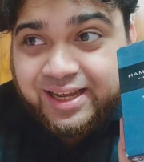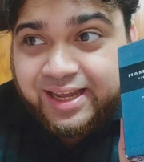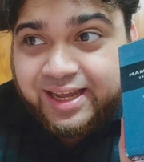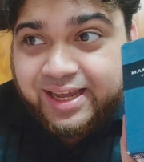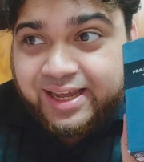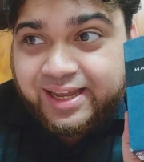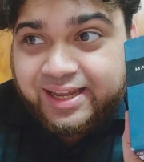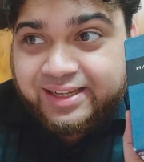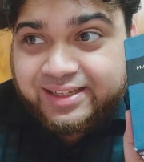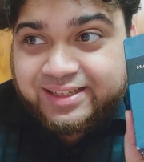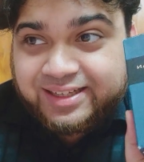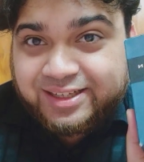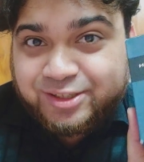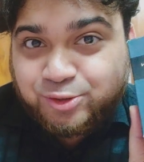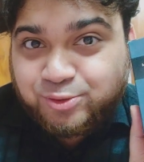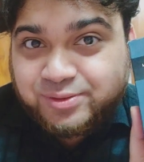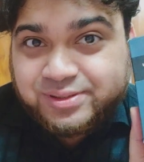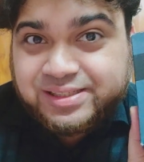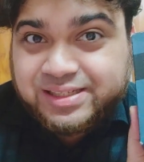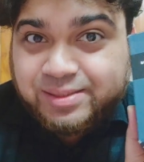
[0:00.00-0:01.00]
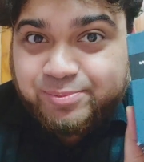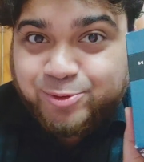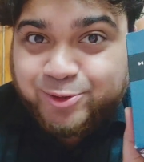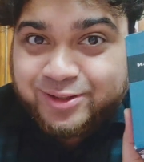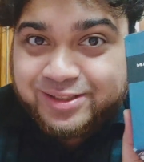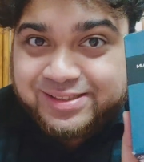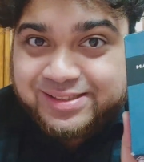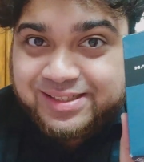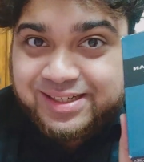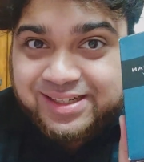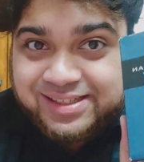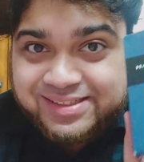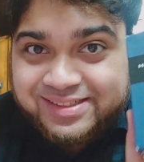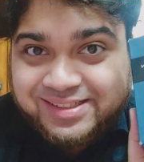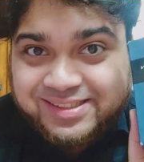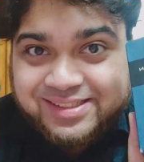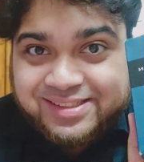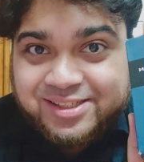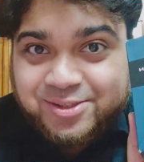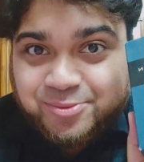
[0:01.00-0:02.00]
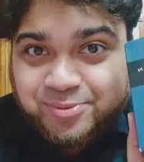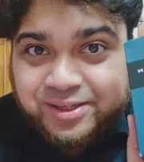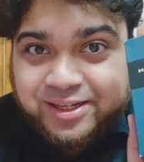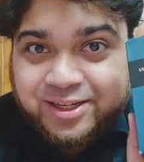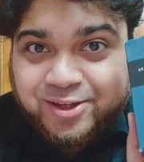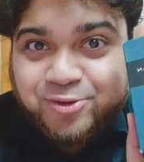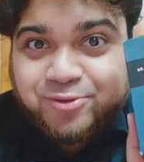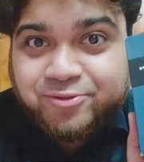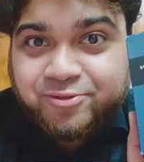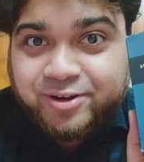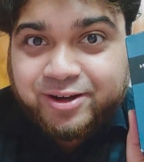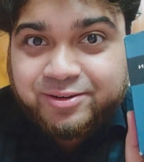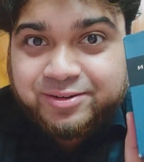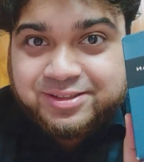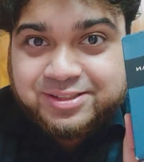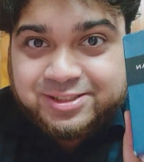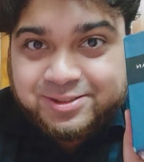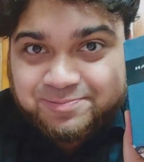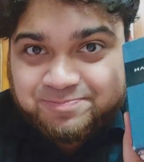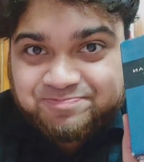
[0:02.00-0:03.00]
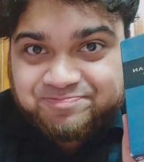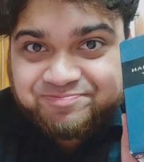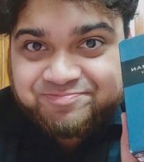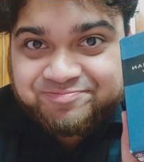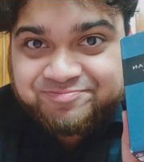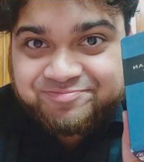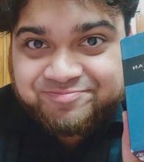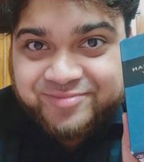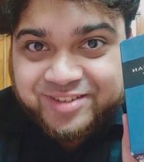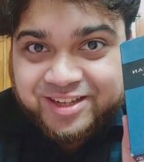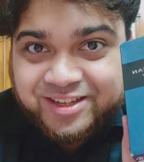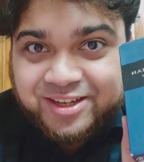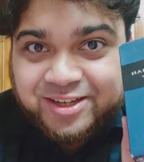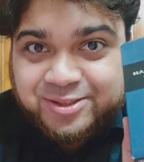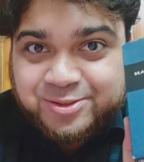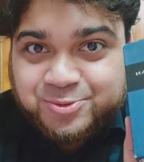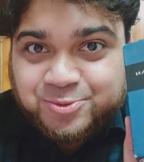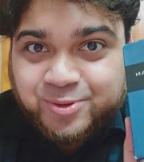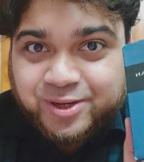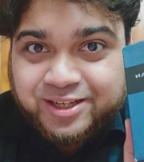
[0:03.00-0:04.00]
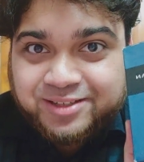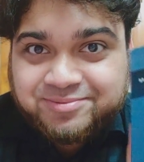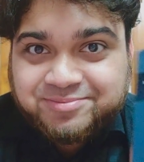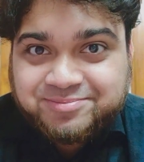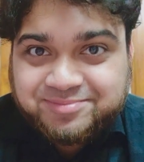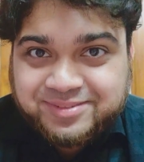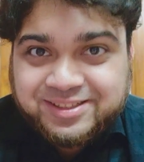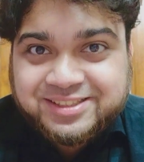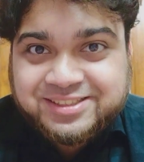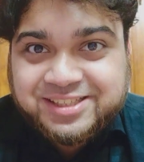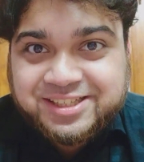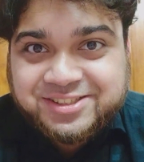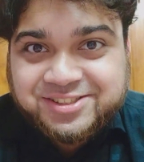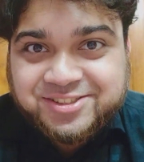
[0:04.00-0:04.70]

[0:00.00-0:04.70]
And don't sleep on this, guys. This is a really good fragrance. And here's why. Let's get